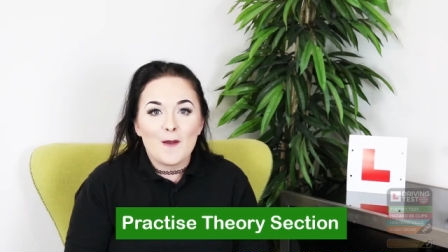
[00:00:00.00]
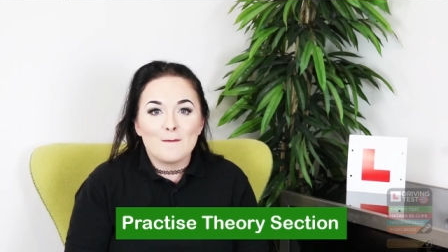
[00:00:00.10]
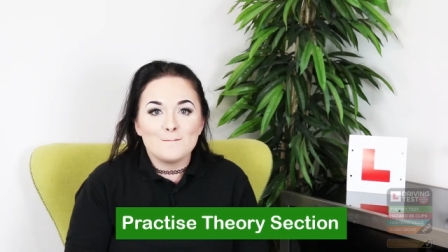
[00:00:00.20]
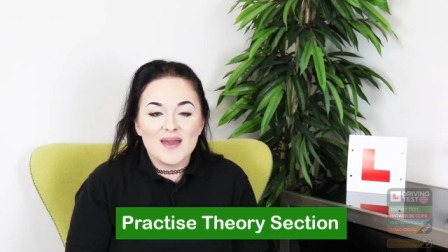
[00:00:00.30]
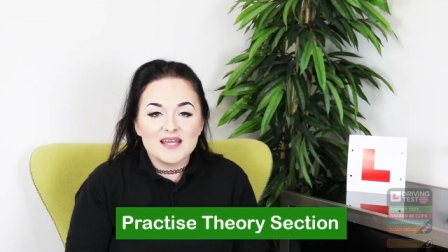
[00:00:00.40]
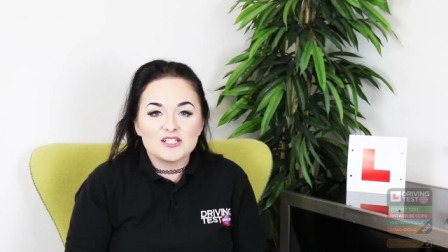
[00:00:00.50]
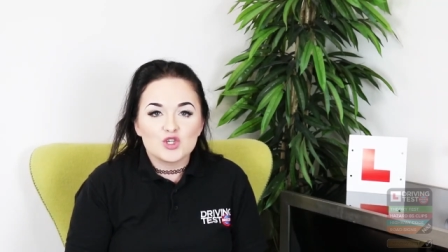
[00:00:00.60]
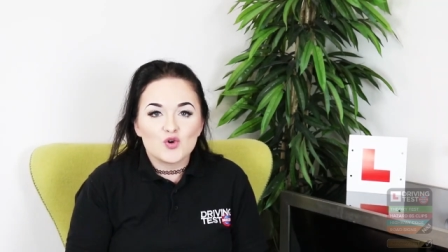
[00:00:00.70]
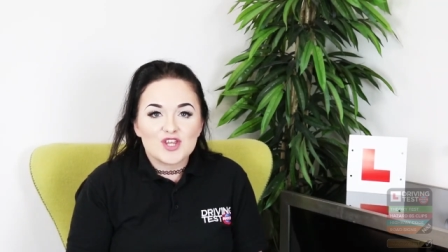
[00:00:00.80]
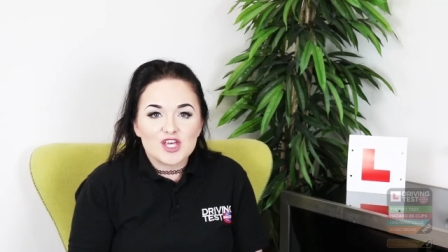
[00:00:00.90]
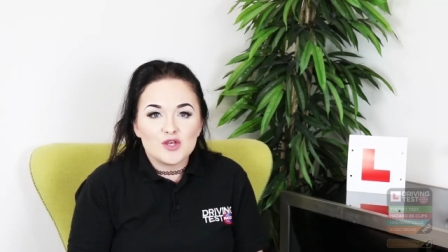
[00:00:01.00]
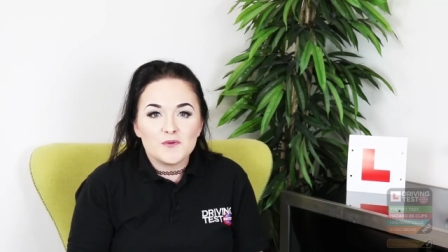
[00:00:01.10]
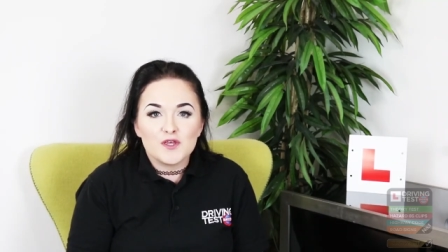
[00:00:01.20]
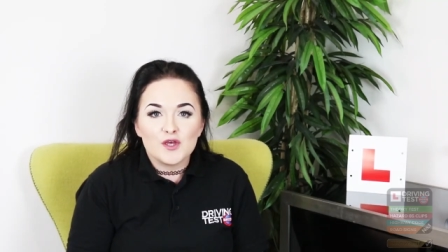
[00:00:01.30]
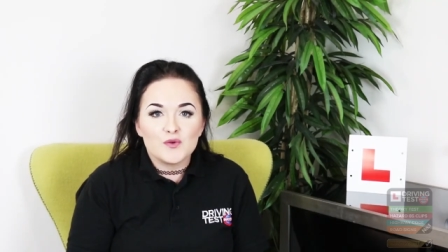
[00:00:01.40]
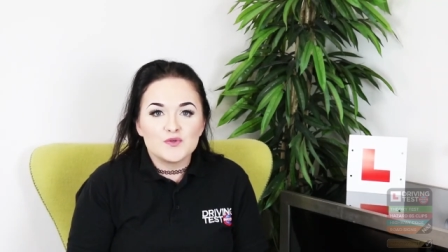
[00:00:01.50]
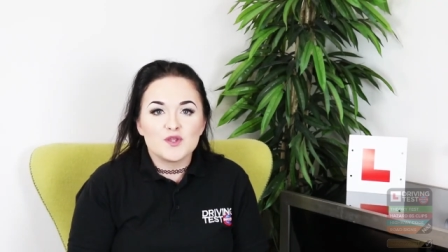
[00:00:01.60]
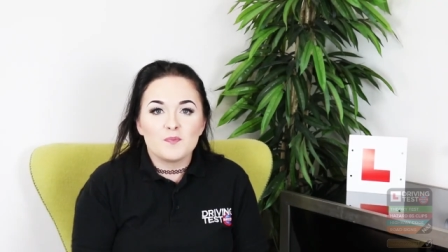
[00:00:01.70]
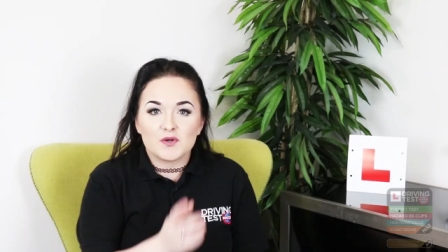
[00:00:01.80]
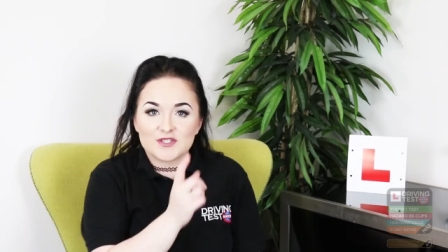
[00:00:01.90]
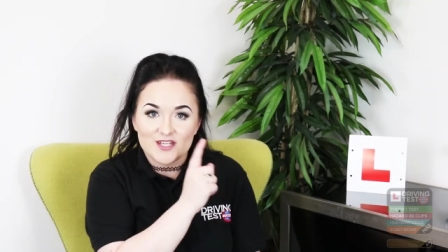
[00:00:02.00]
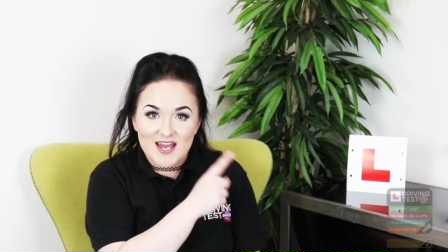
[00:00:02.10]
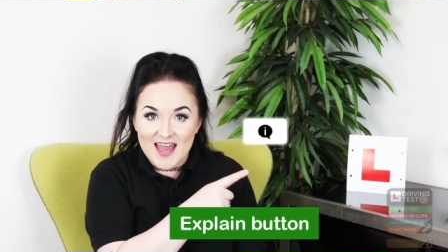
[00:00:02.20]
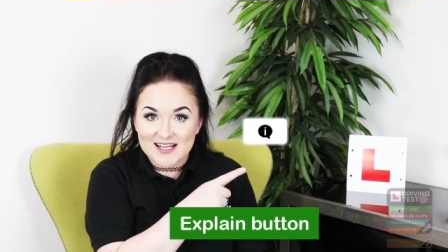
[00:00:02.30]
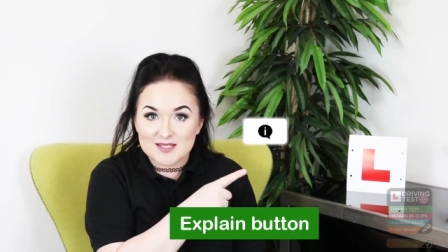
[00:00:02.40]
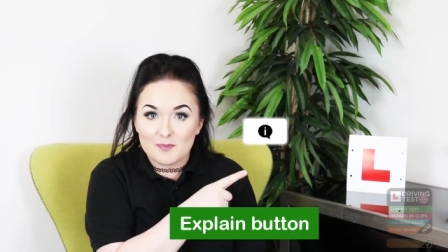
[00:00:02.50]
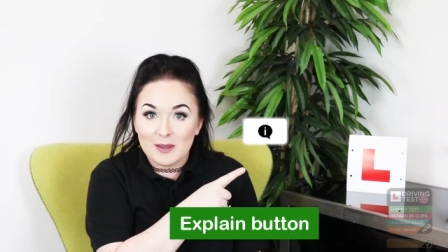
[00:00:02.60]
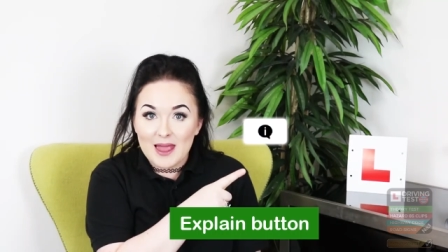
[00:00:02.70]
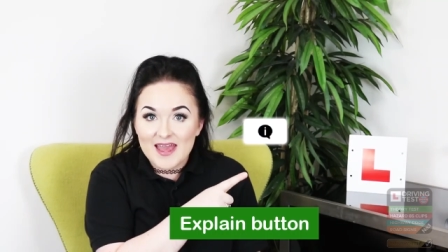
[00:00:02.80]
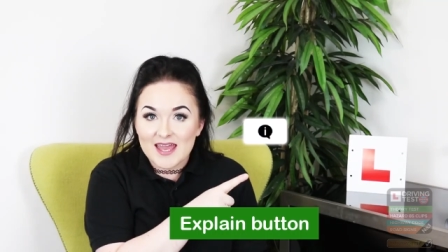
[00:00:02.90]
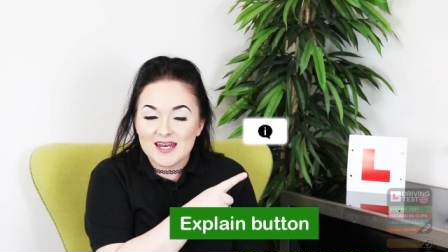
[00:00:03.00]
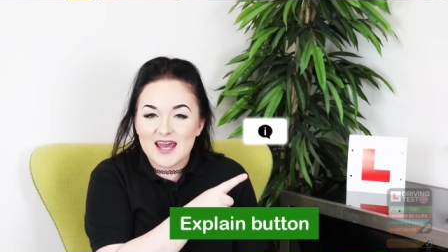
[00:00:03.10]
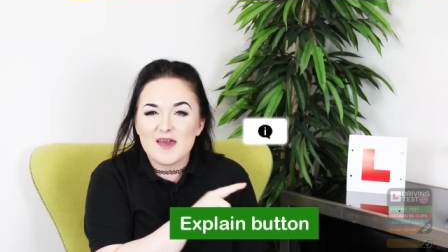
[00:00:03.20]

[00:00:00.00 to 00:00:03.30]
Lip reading: make sure that you use the button Explain